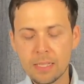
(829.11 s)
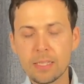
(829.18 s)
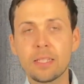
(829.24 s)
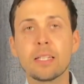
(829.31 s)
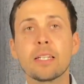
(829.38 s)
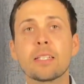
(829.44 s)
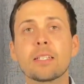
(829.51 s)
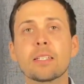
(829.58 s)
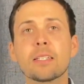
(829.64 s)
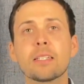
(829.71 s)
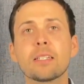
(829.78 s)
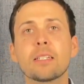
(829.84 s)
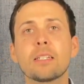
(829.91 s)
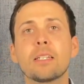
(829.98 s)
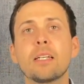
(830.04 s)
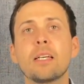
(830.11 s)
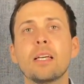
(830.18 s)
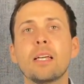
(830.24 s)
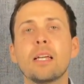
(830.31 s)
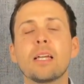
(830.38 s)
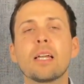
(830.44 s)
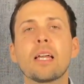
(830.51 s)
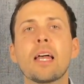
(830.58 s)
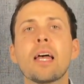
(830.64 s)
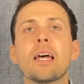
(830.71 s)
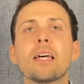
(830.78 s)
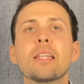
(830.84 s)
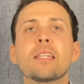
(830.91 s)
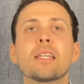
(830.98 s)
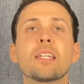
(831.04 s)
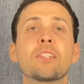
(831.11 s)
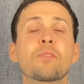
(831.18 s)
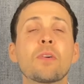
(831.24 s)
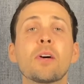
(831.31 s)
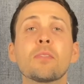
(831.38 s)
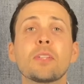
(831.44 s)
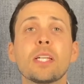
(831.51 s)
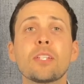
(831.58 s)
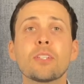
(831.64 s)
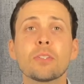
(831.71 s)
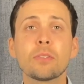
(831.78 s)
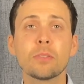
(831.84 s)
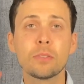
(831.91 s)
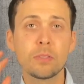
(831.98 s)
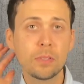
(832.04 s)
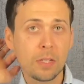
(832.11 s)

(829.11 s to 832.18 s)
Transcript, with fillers: this, and it's foundational.